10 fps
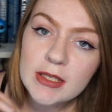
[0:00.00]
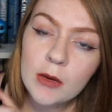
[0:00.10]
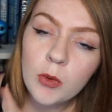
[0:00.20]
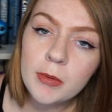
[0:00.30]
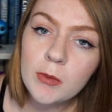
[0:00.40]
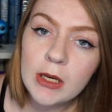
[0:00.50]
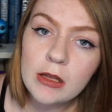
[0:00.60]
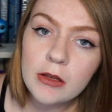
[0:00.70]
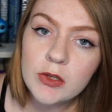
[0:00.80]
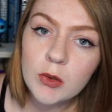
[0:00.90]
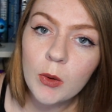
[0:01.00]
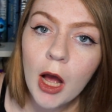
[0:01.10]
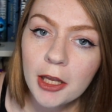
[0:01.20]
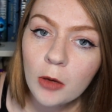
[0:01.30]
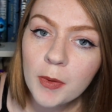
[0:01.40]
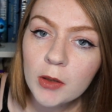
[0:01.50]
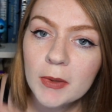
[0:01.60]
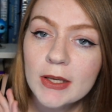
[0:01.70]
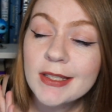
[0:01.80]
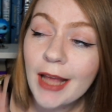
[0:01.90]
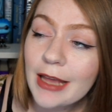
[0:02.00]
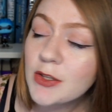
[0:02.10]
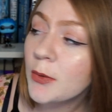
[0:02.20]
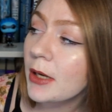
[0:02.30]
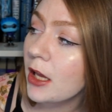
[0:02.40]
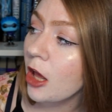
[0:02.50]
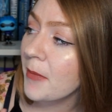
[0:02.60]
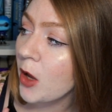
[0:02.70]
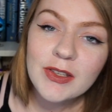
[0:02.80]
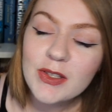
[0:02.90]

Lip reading: I will be reading this through audiobook because it has already come out.